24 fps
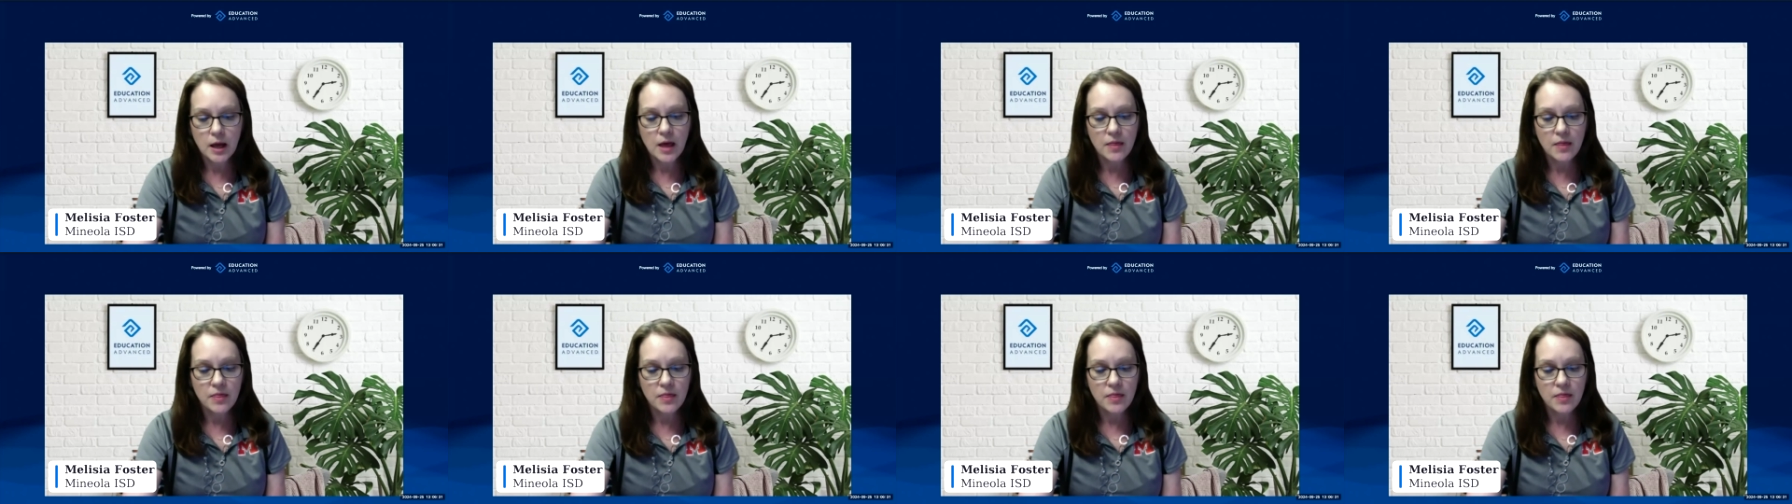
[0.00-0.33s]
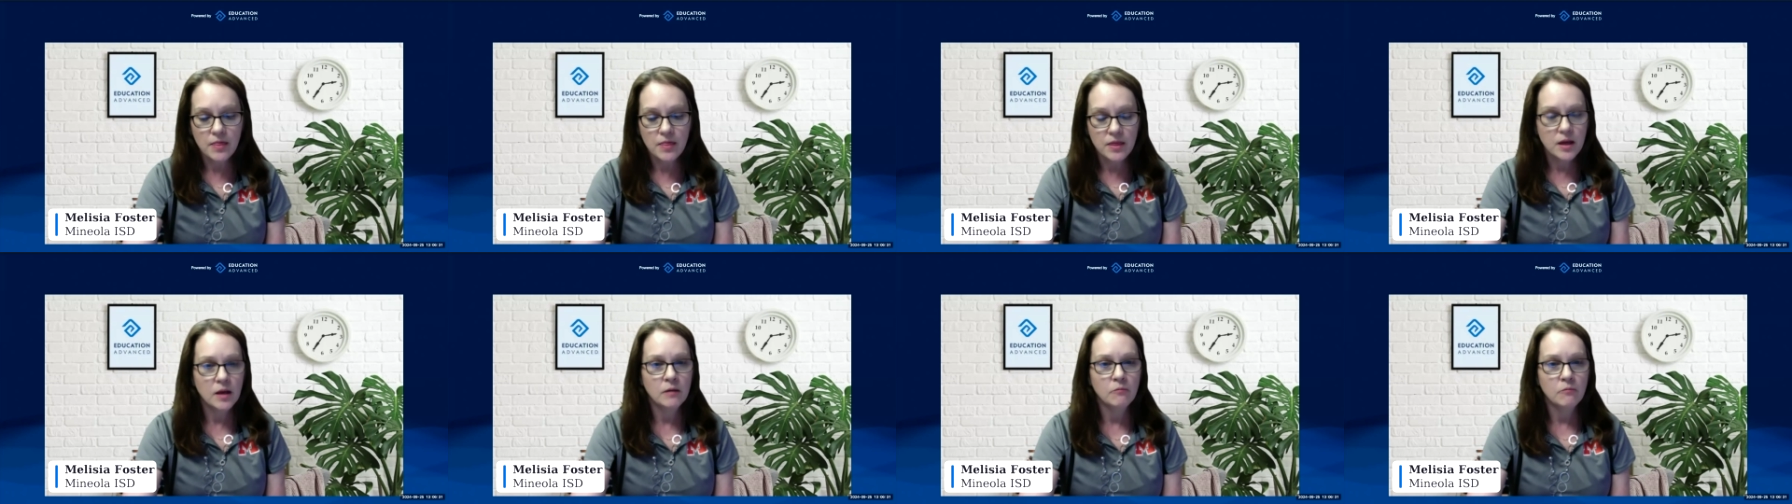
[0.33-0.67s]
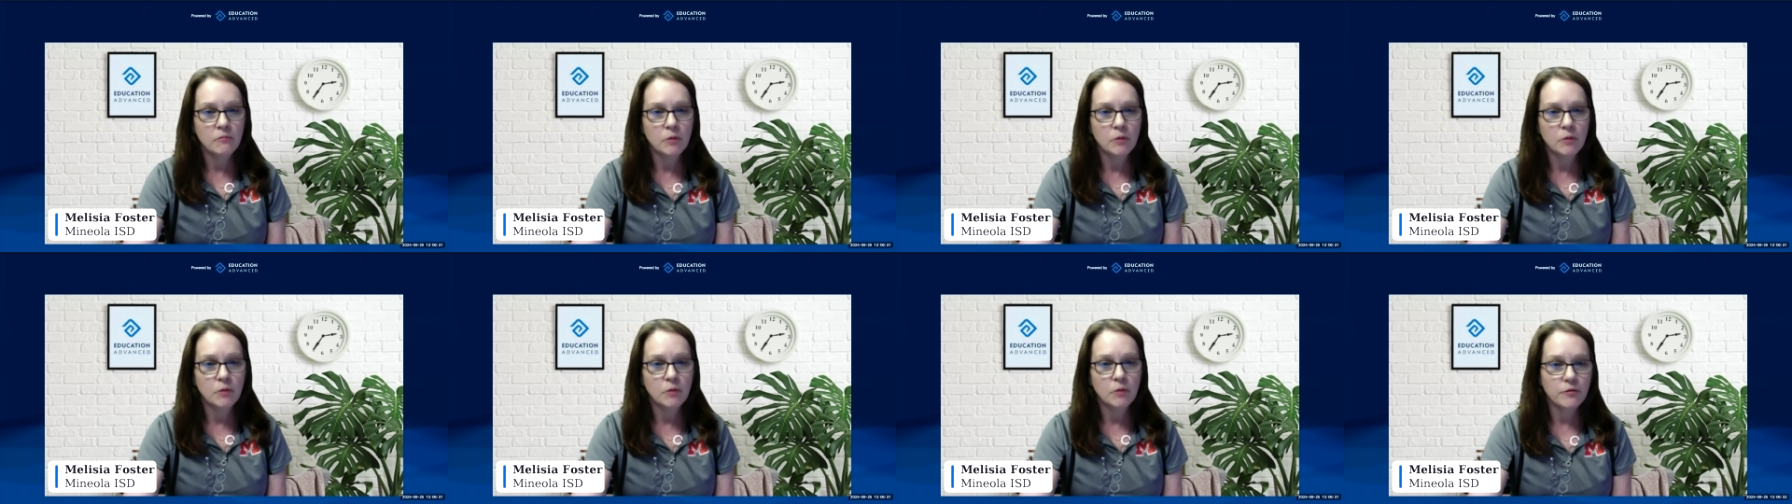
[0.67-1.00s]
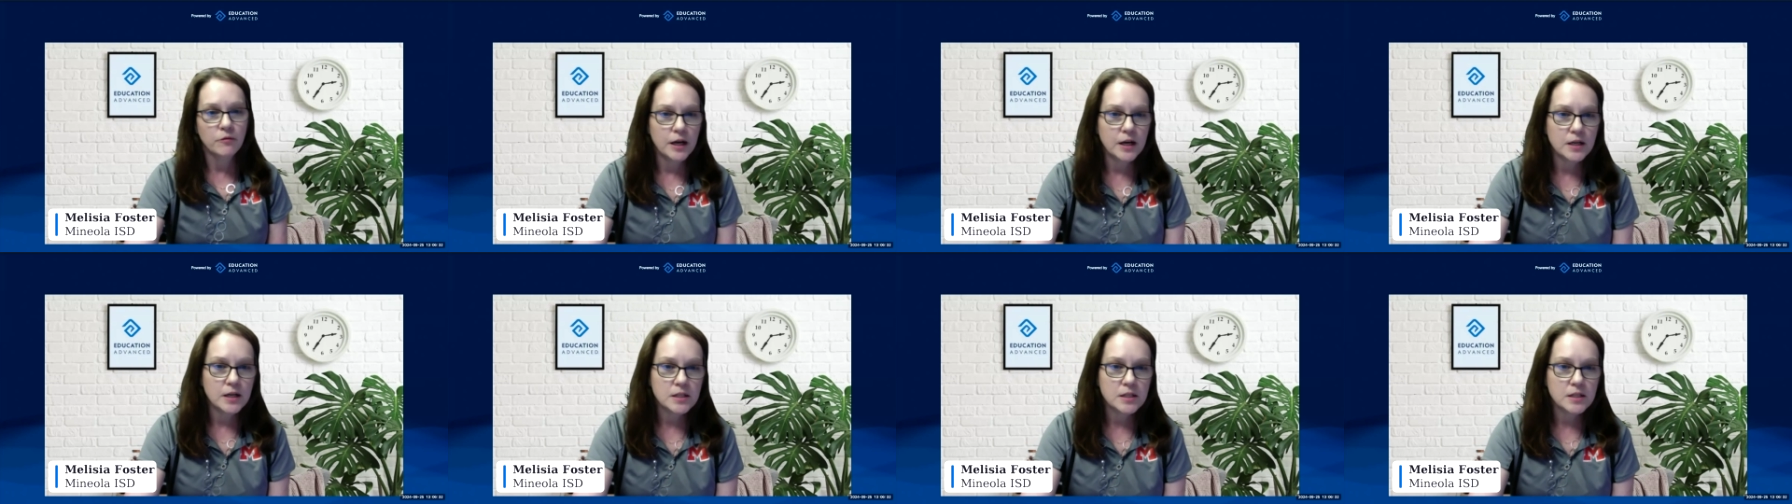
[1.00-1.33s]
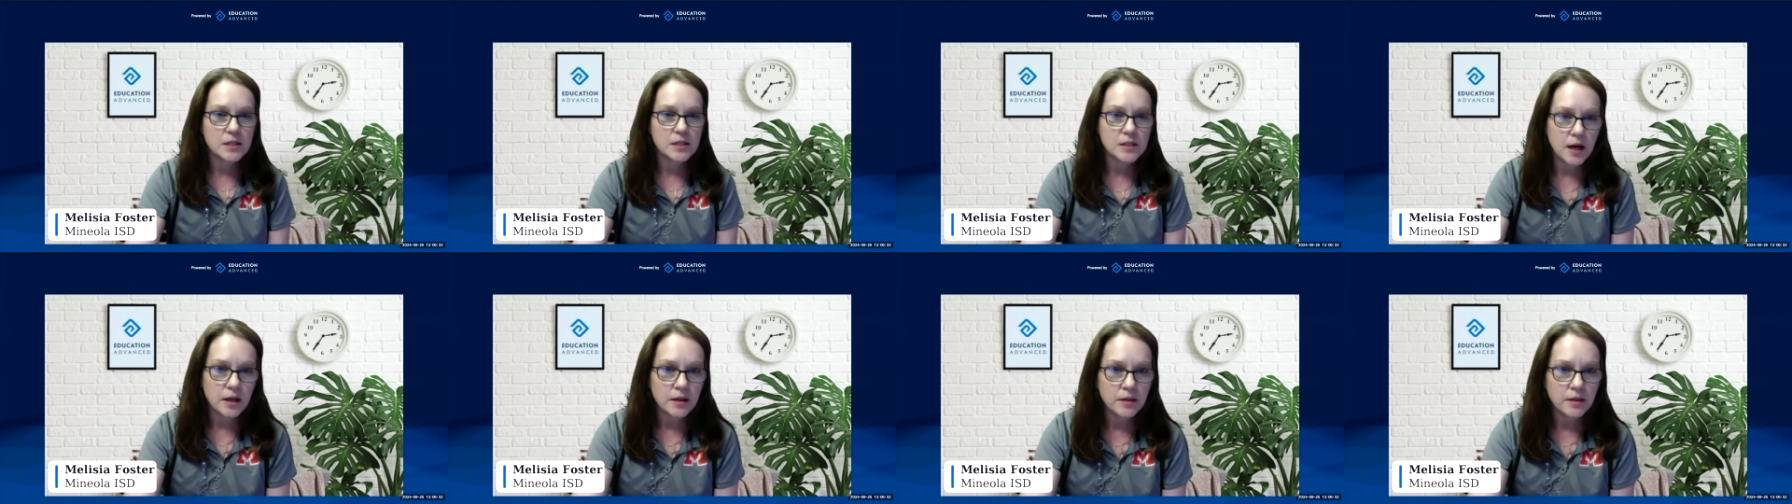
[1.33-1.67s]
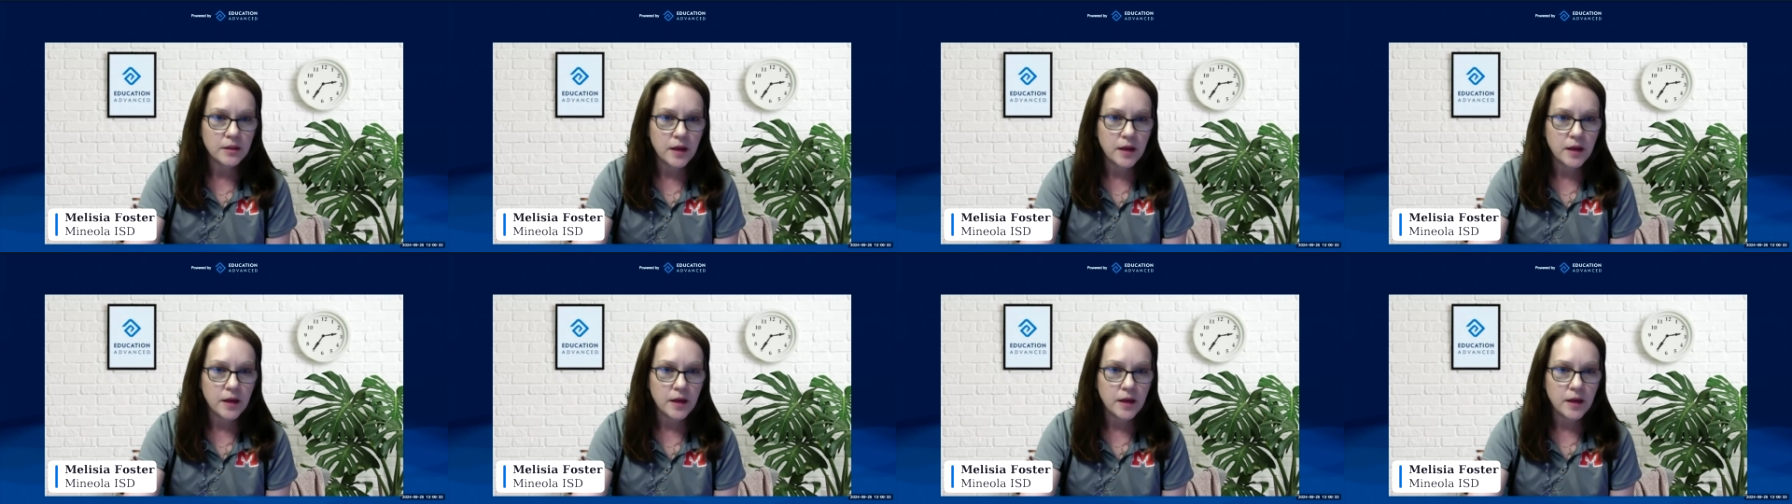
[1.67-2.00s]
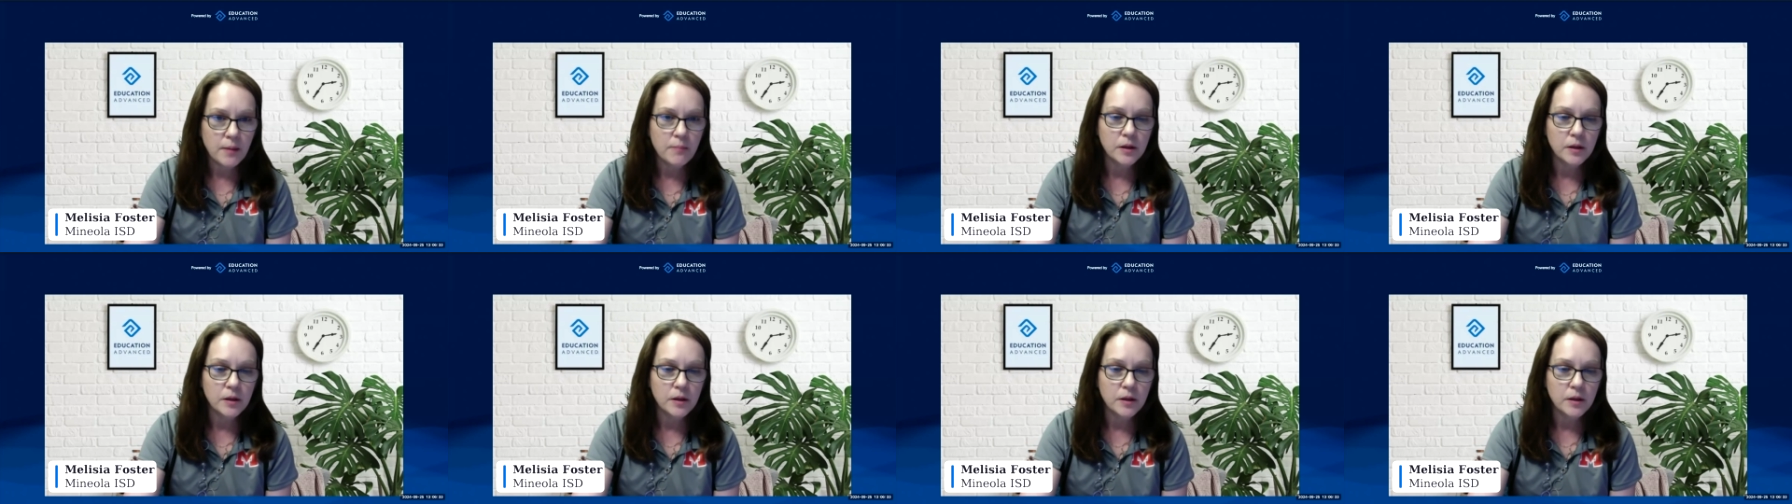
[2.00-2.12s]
And then we're very excited that